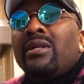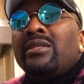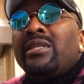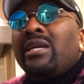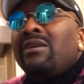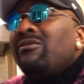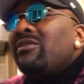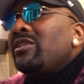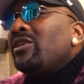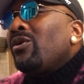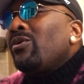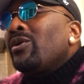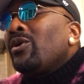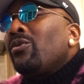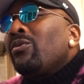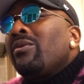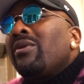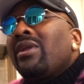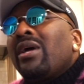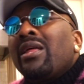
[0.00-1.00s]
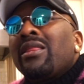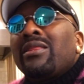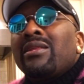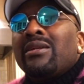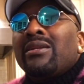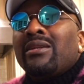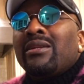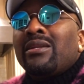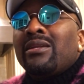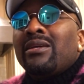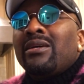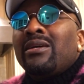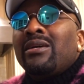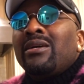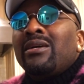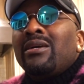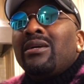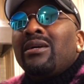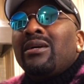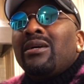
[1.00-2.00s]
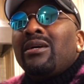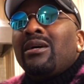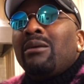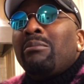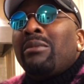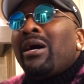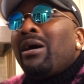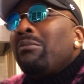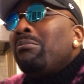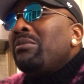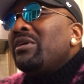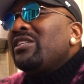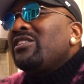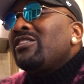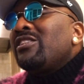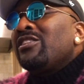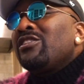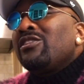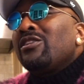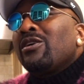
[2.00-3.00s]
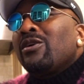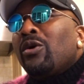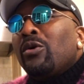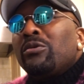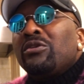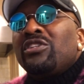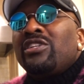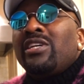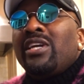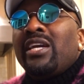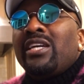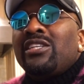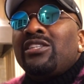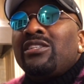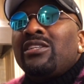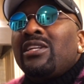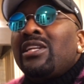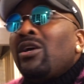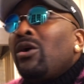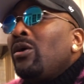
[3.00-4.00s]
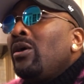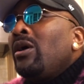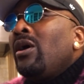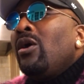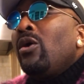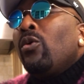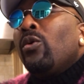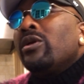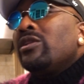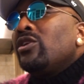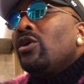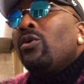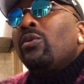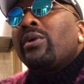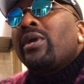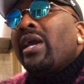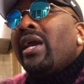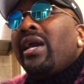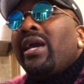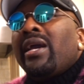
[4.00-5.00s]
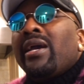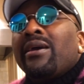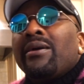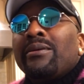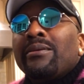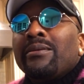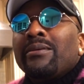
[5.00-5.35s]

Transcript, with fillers: David don't know nothing about business negotiation or don't care.